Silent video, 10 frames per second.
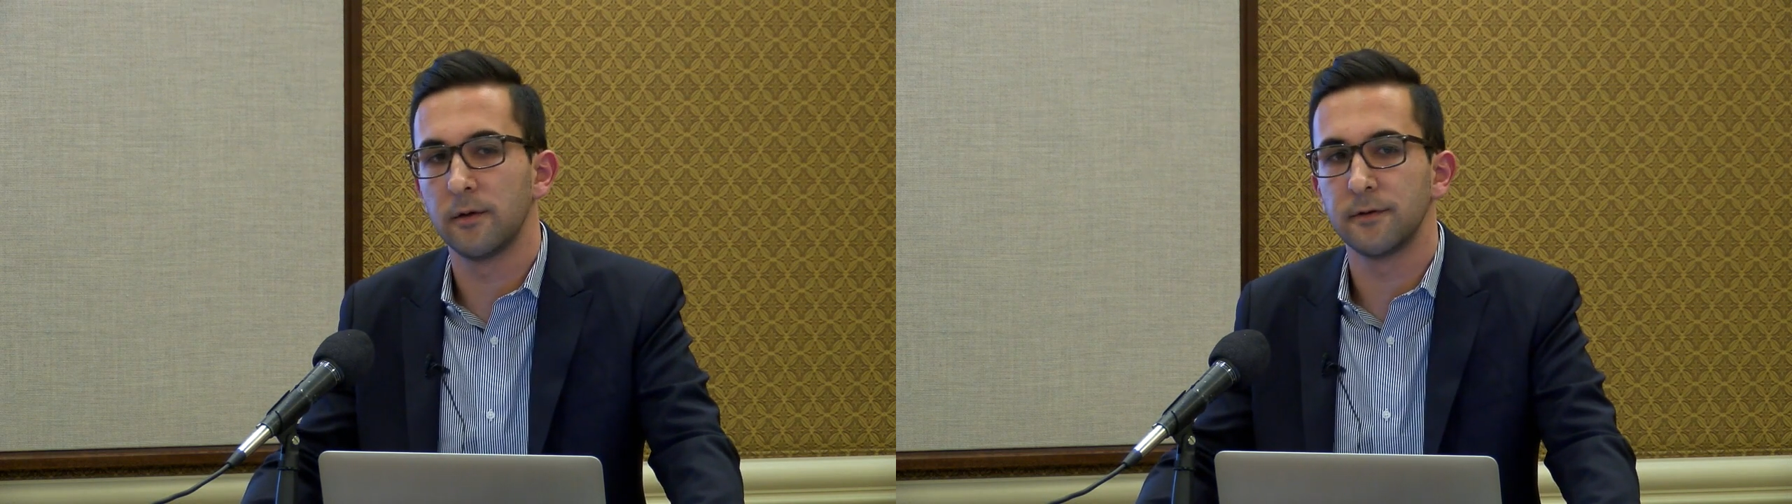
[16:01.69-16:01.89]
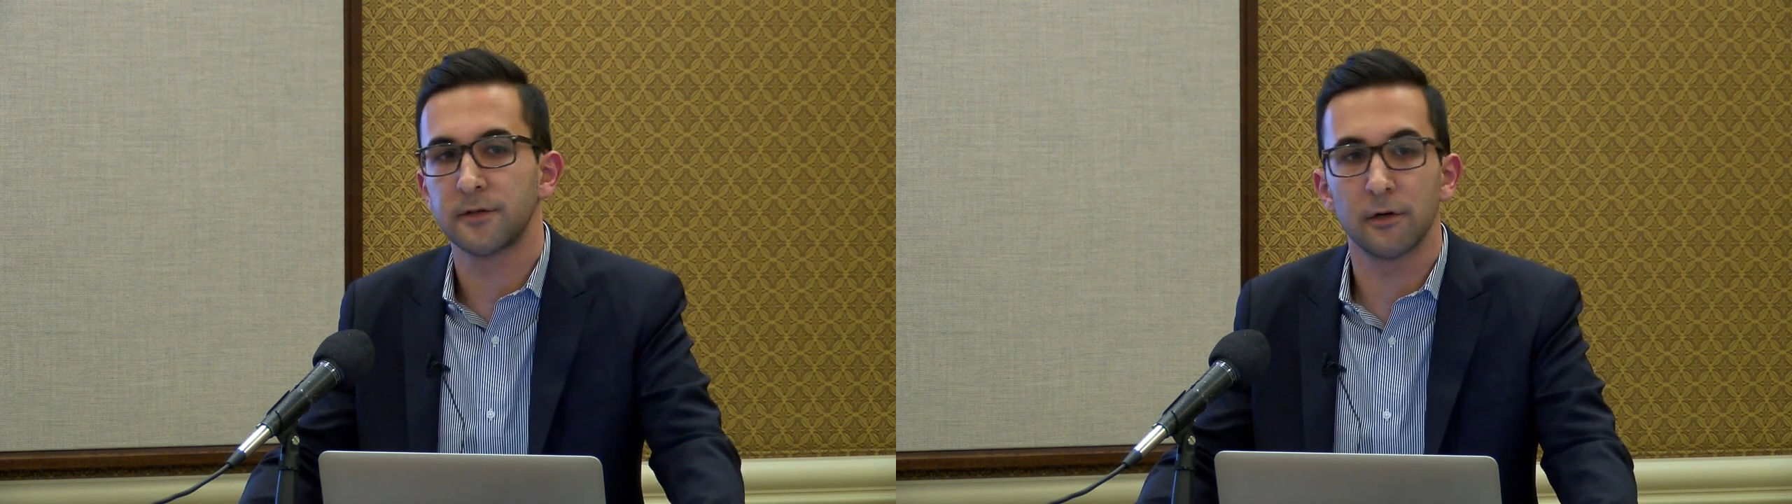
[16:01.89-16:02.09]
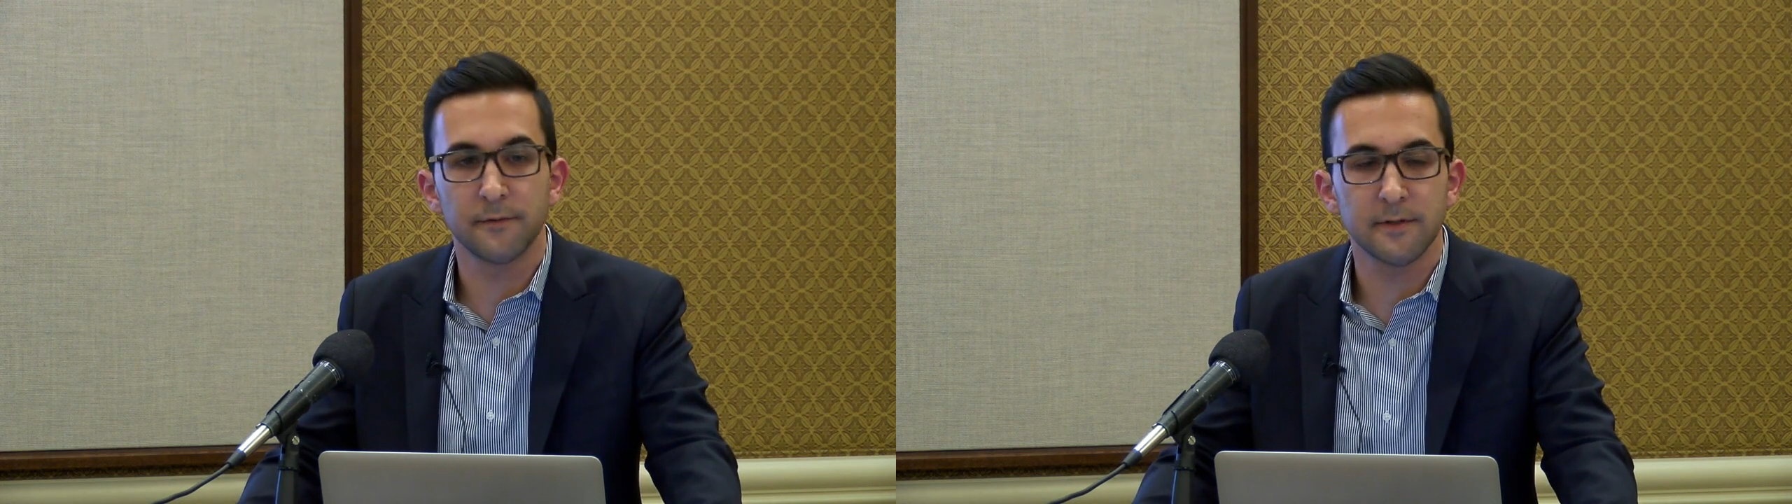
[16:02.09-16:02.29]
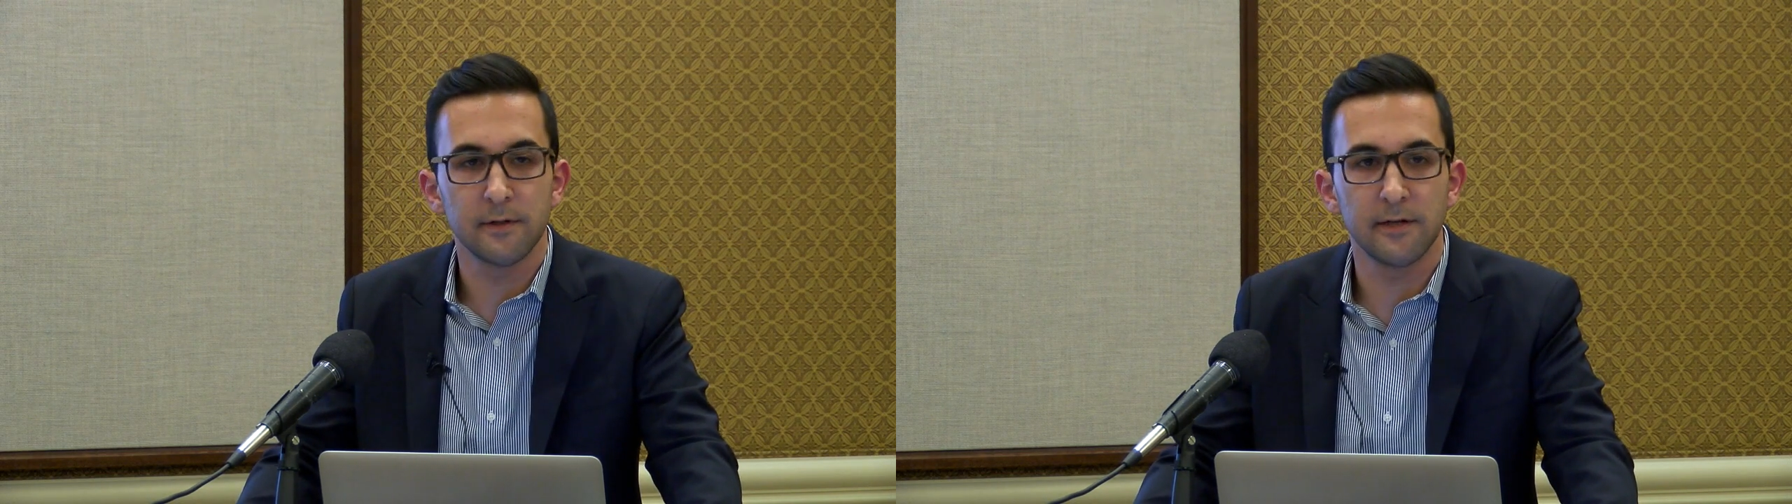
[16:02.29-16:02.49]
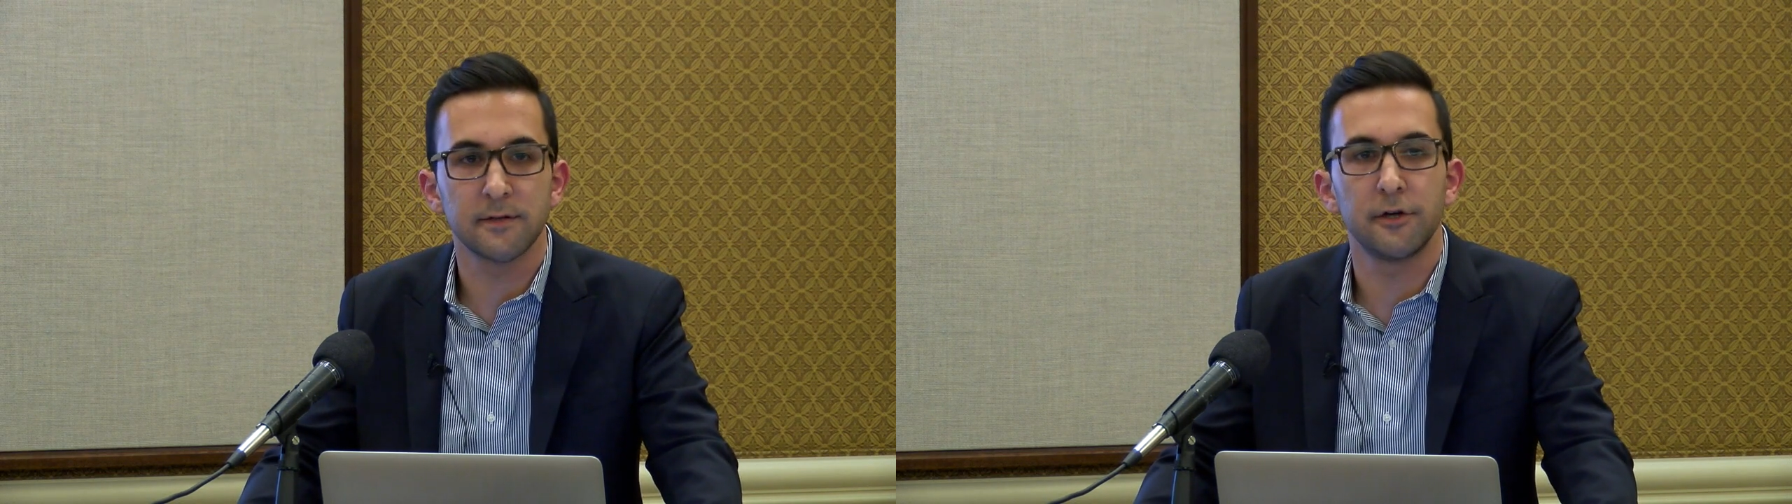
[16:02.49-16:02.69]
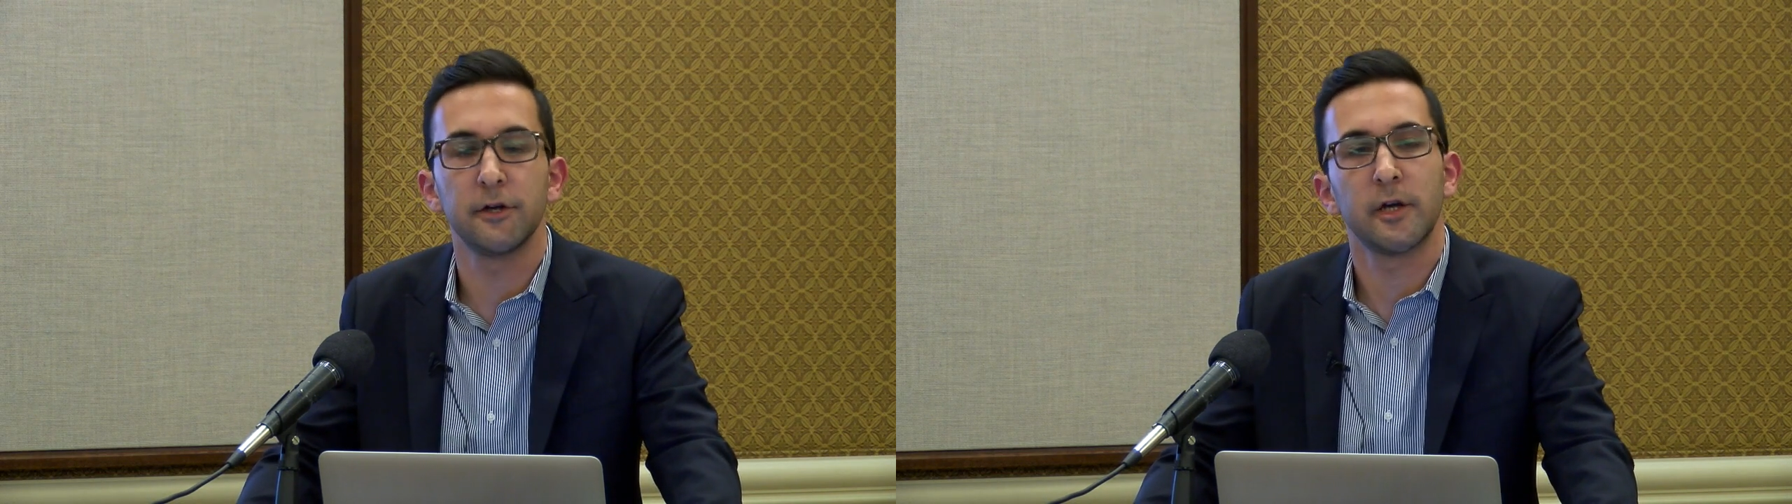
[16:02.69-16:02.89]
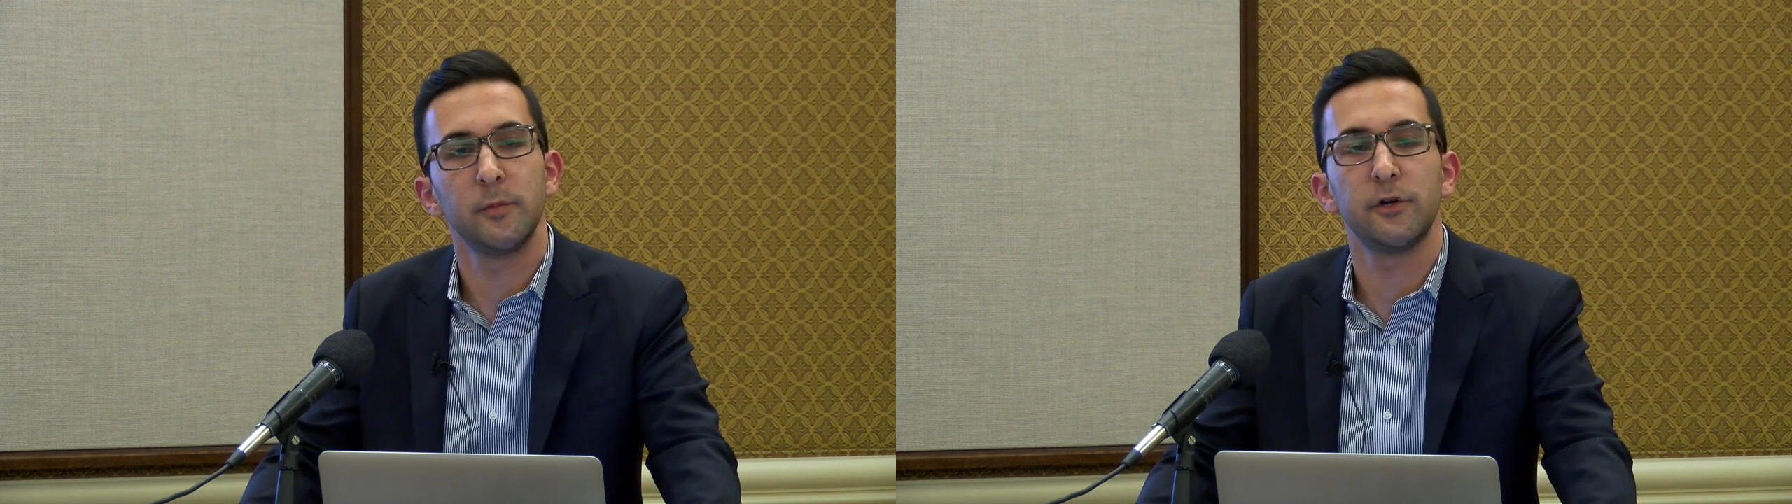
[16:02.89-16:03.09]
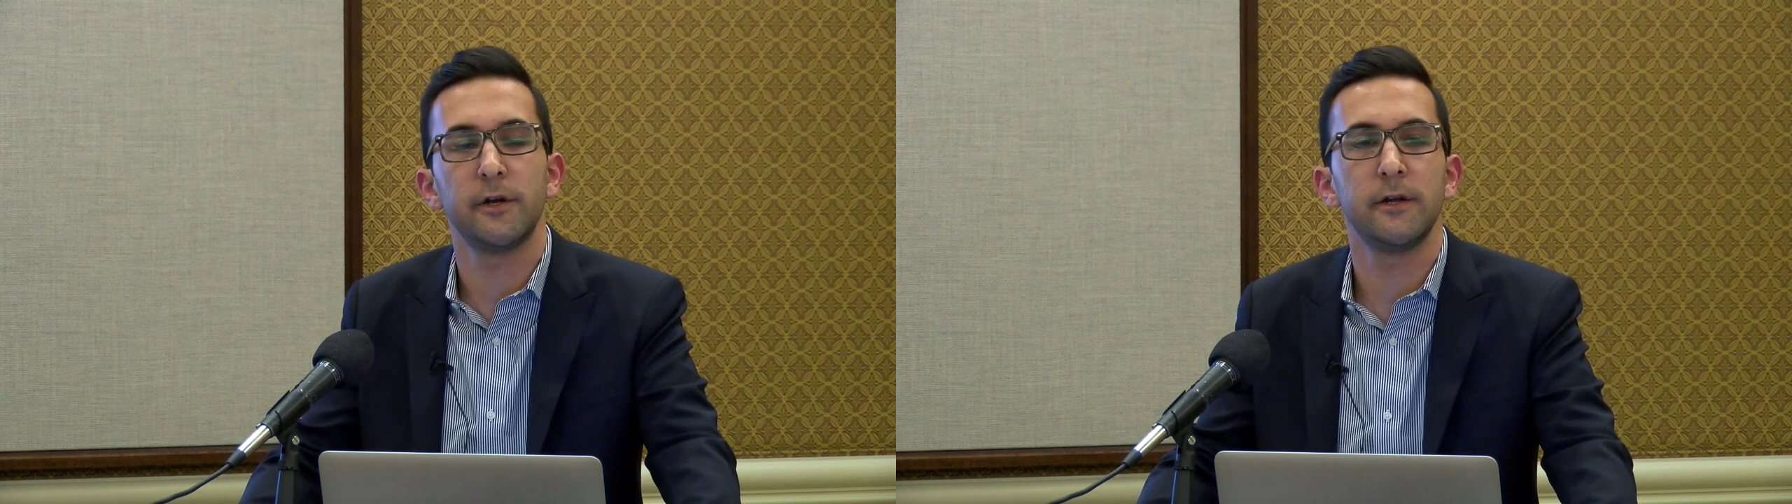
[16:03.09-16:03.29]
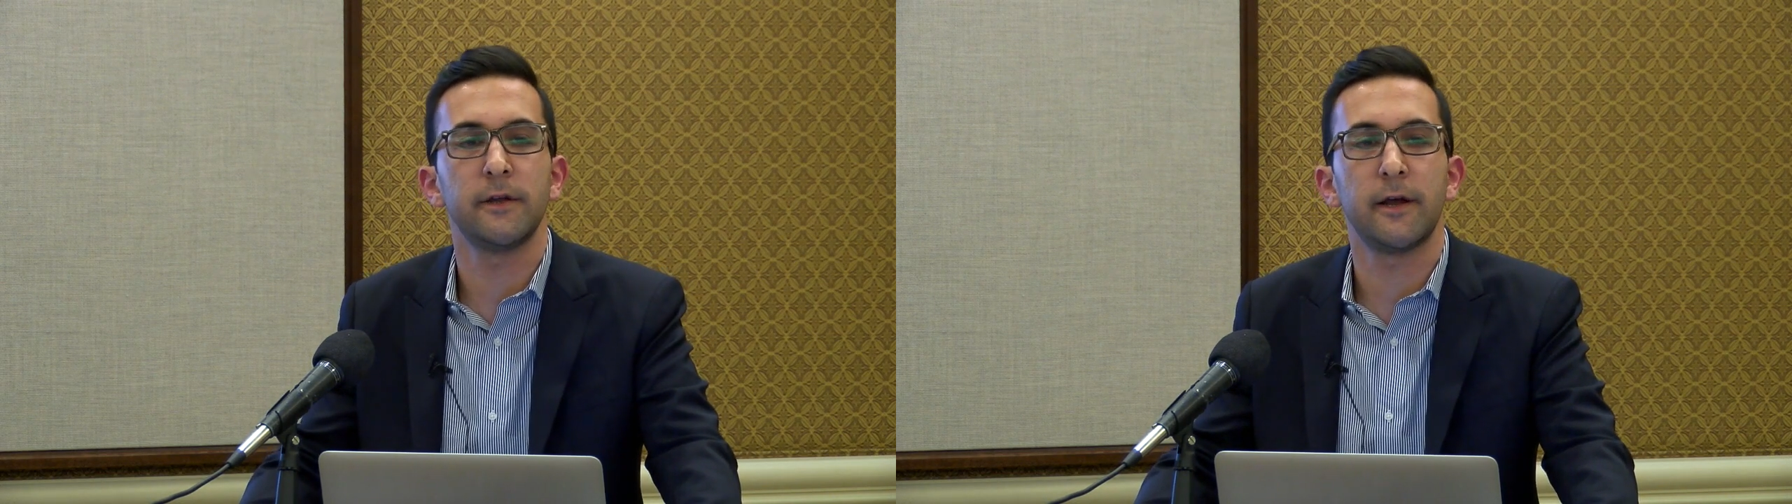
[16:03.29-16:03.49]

serves the Assyrian community